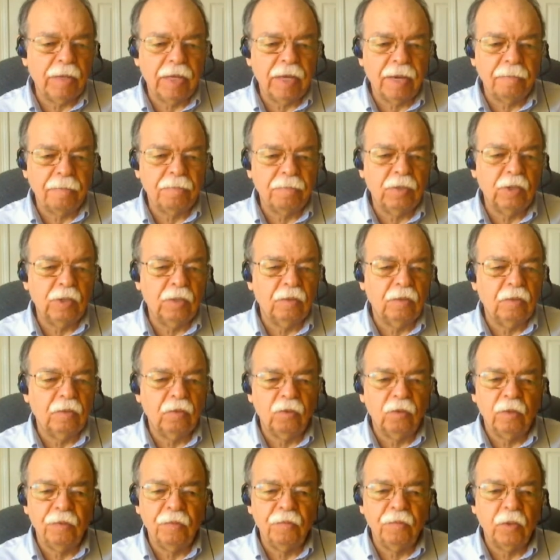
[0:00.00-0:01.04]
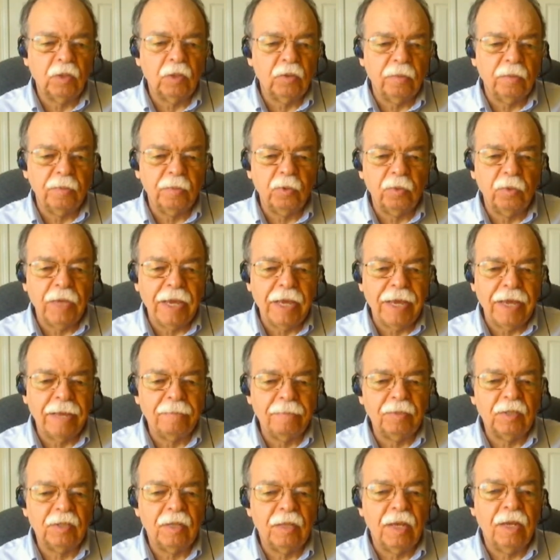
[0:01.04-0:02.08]
up to doing virtual boot
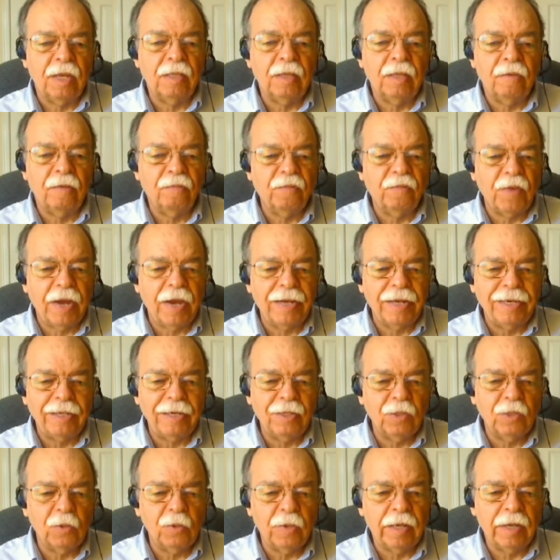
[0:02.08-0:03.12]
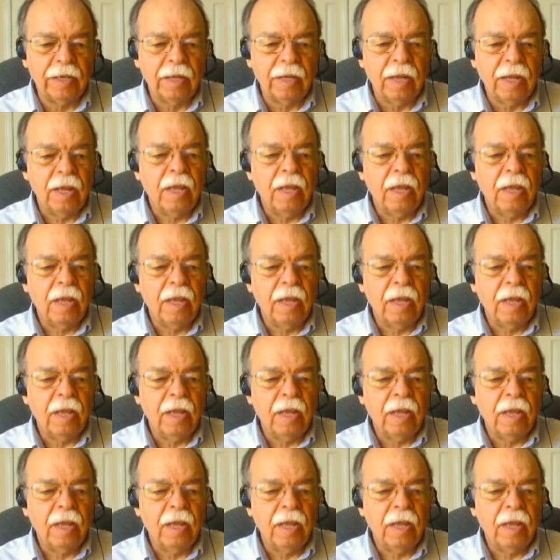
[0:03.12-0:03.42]
camps and then finally doing